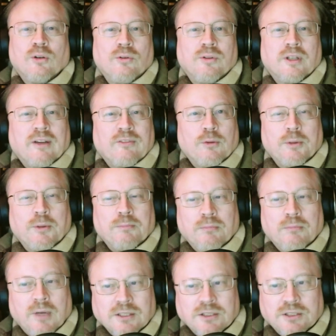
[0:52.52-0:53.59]
the government
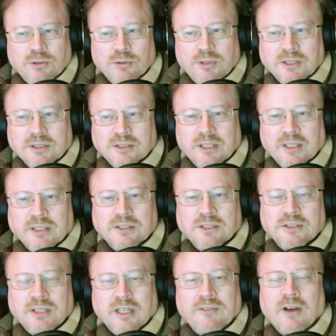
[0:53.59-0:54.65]
must do these things to
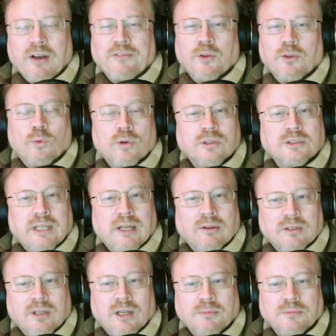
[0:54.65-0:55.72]
stave off the worst
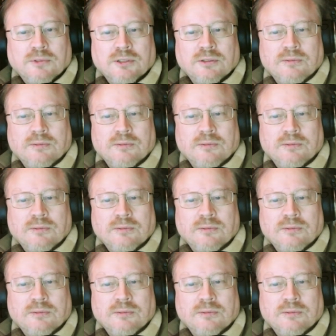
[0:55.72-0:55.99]
outcomes.